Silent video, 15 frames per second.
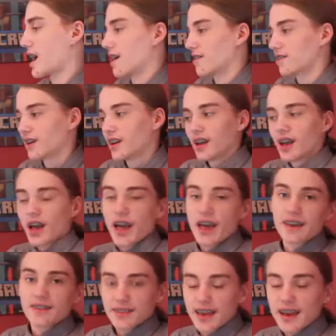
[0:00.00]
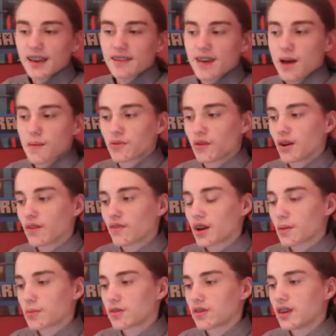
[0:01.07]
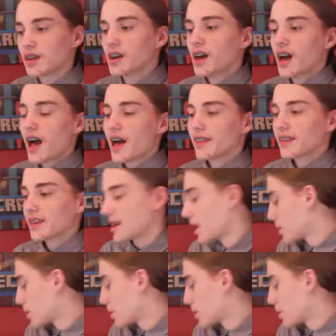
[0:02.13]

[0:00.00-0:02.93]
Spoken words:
have a second episode of A Cup of Tea, and the